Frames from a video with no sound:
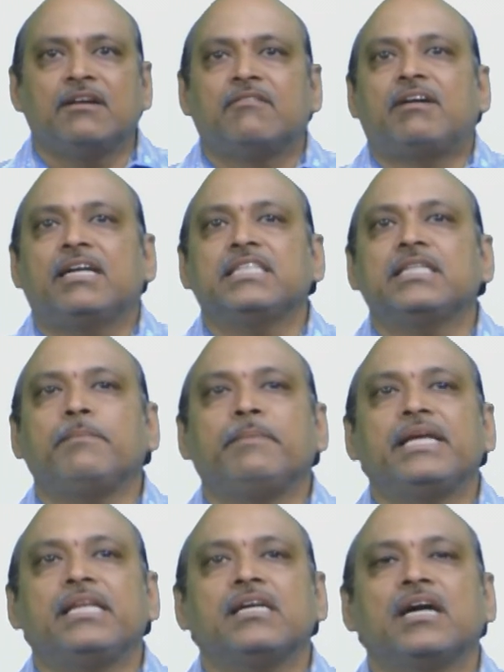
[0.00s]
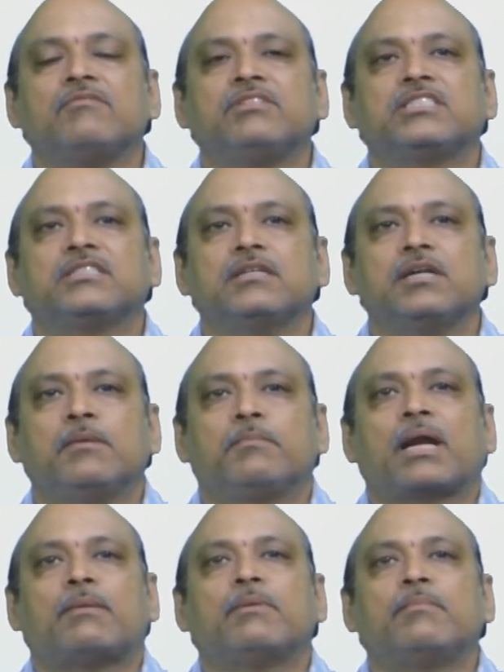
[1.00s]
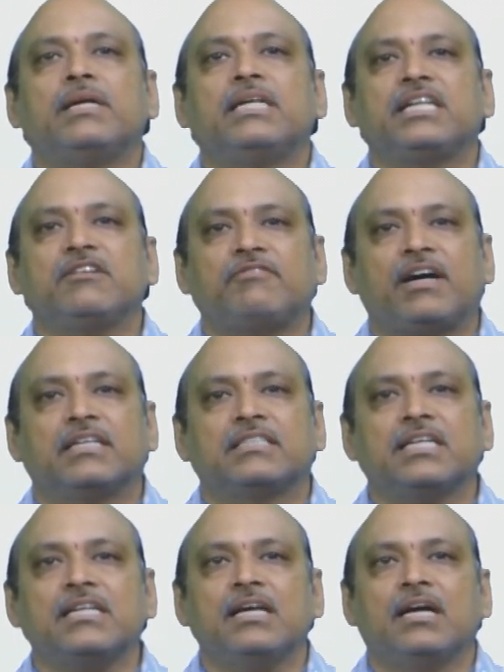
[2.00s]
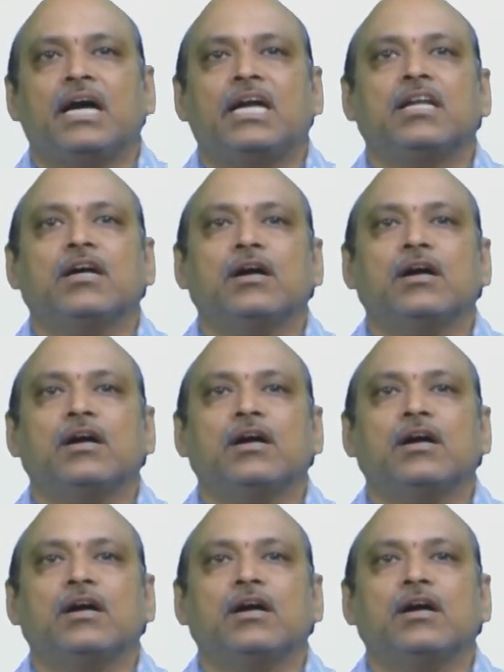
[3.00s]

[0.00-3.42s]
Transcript: what is the meaning of this probability function and